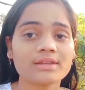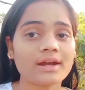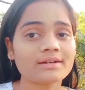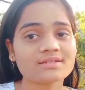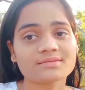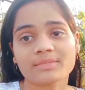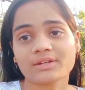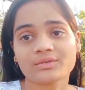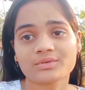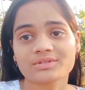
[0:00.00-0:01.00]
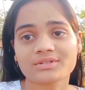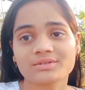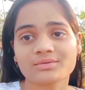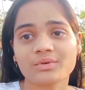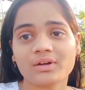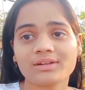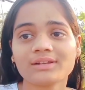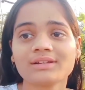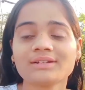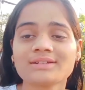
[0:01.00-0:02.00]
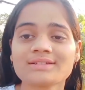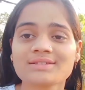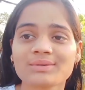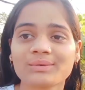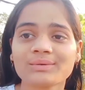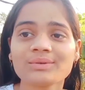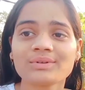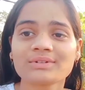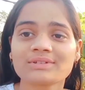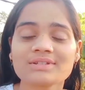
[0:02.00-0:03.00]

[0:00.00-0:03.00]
That is my question to all. So